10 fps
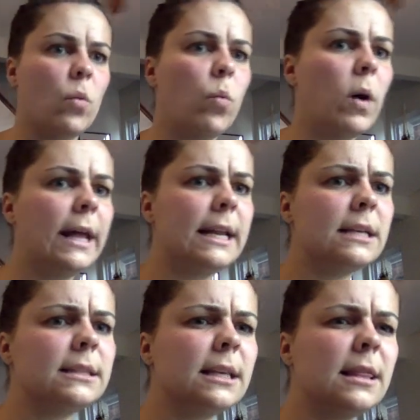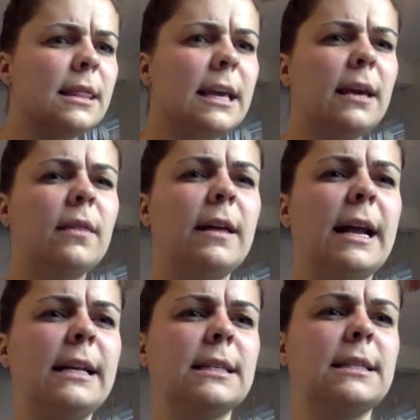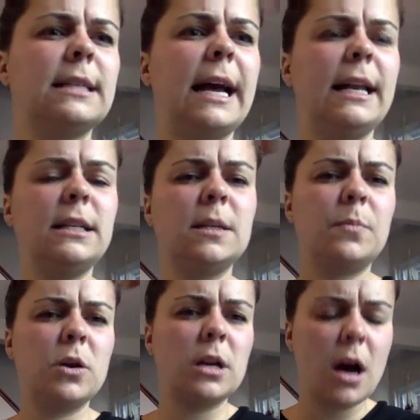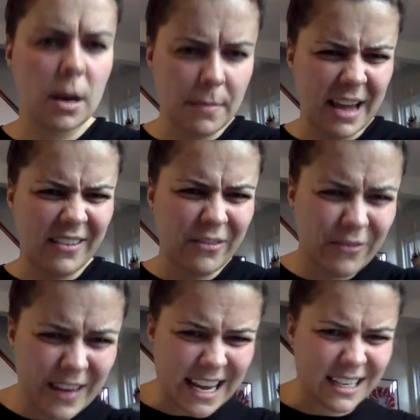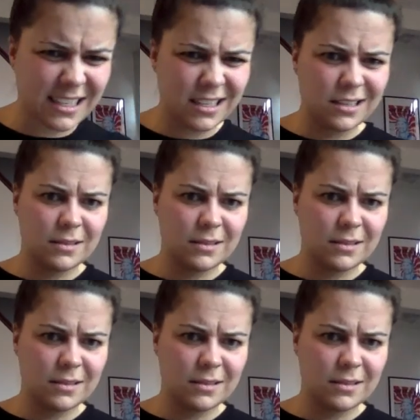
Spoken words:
what is the thing that I decided to put on my feet?